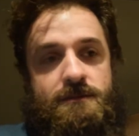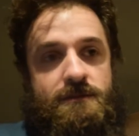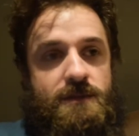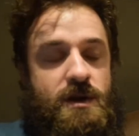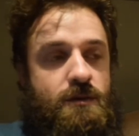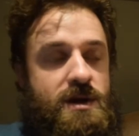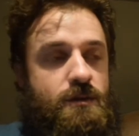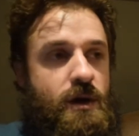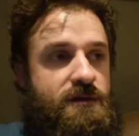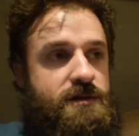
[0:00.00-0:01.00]
You know, when you
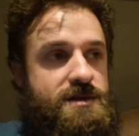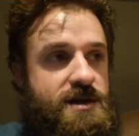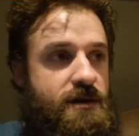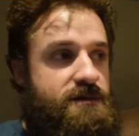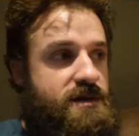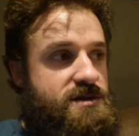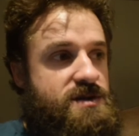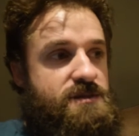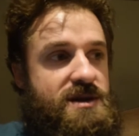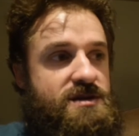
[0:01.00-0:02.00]
work for yourself, it
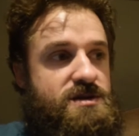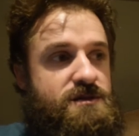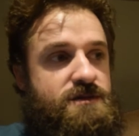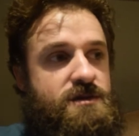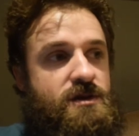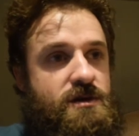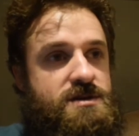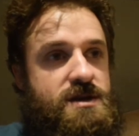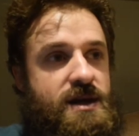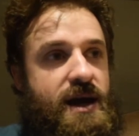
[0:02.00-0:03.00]
just means you've got
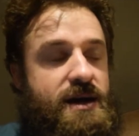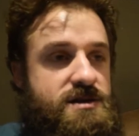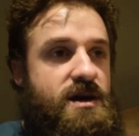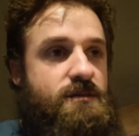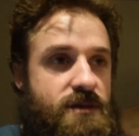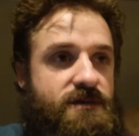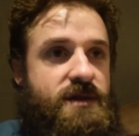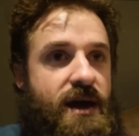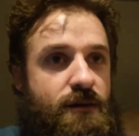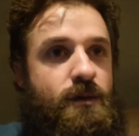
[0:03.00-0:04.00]
to catch up with that